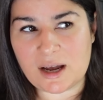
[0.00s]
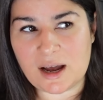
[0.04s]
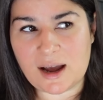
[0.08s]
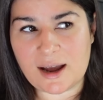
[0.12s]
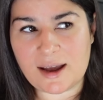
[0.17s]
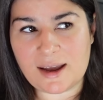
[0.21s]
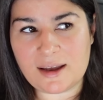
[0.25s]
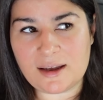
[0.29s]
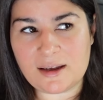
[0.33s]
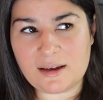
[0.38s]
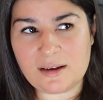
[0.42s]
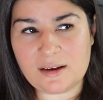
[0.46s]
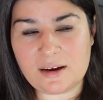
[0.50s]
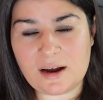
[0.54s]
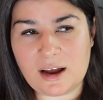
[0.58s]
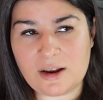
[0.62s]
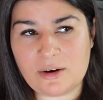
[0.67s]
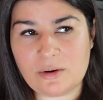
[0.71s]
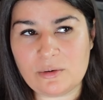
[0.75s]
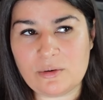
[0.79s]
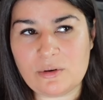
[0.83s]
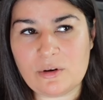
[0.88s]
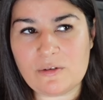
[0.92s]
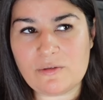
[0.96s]
I
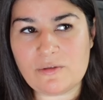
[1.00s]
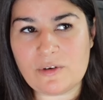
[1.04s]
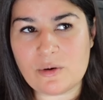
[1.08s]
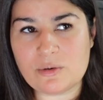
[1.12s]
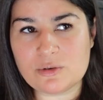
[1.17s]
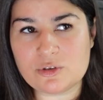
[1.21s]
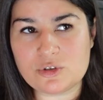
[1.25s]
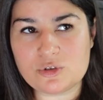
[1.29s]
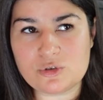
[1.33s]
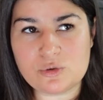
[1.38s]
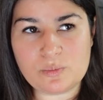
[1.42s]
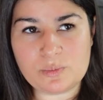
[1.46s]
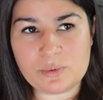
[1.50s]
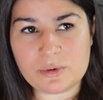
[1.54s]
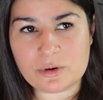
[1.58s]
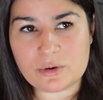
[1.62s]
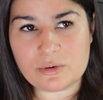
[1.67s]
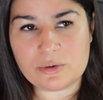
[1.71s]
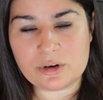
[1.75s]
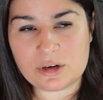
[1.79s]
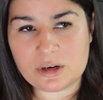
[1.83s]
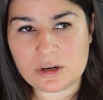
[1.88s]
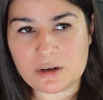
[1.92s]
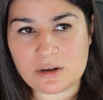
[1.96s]
don't know if I was super
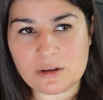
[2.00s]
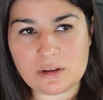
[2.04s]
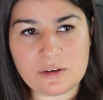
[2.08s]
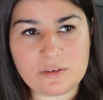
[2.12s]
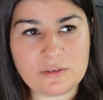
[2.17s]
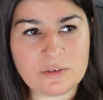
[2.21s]
critical